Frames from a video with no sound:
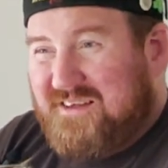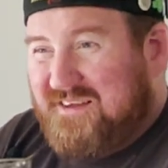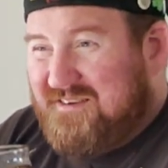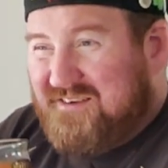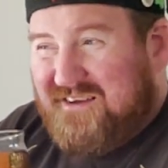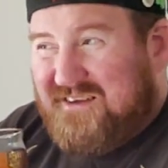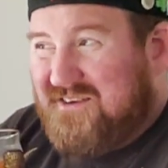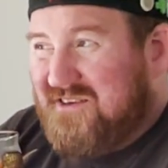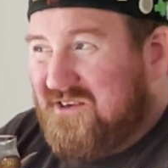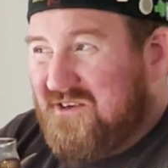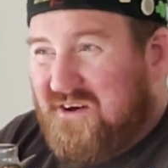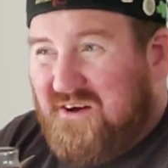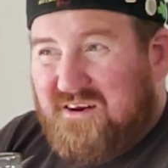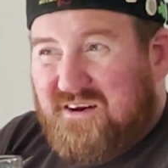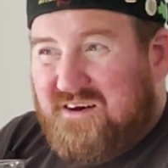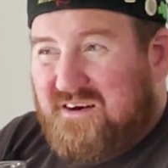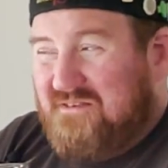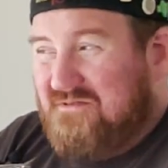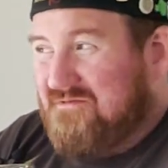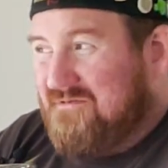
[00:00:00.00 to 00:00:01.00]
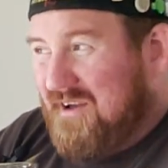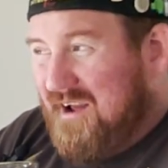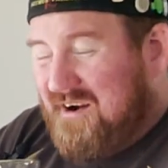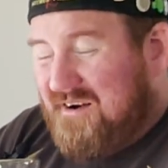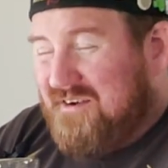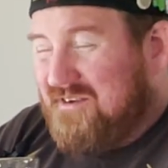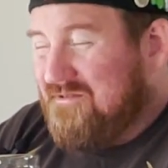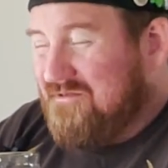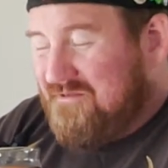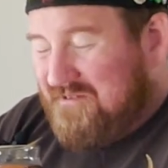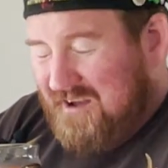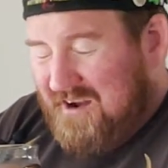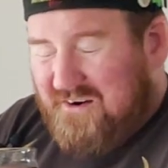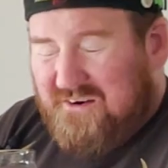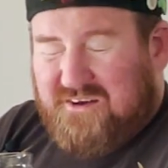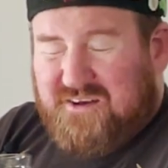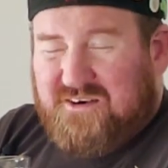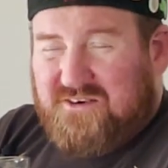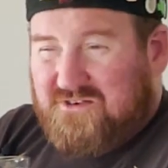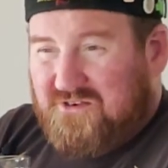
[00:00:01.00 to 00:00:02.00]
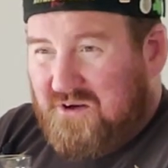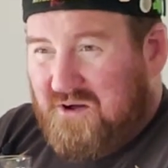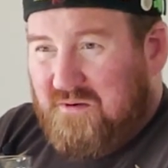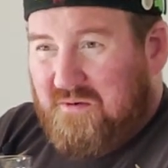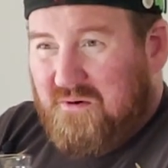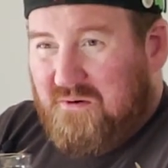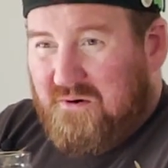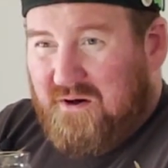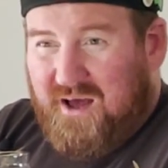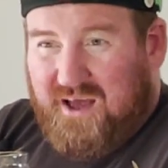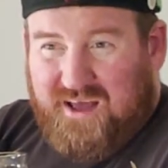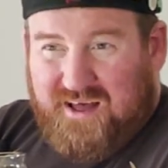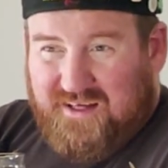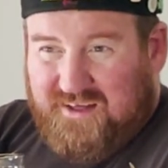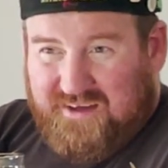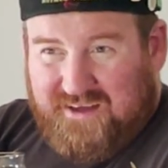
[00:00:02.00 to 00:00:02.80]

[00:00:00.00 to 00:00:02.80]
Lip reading: This is good in a very, very enjoyable way.